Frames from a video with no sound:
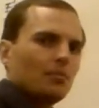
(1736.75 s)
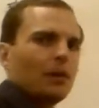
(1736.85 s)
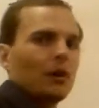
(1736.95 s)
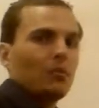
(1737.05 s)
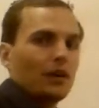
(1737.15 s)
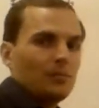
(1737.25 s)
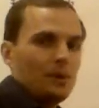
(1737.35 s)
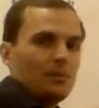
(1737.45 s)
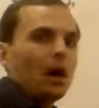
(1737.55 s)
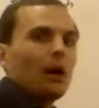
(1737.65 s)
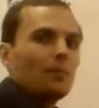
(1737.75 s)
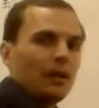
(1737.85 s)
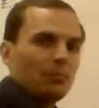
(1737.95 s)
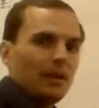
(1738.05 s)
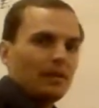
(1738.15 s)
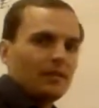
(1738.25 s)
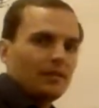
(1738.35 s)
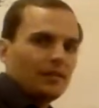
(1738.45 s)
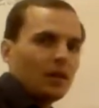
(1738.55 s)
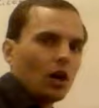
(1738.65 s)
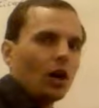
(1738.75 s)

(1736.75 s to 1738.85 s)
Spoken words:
but we're going to be popping bits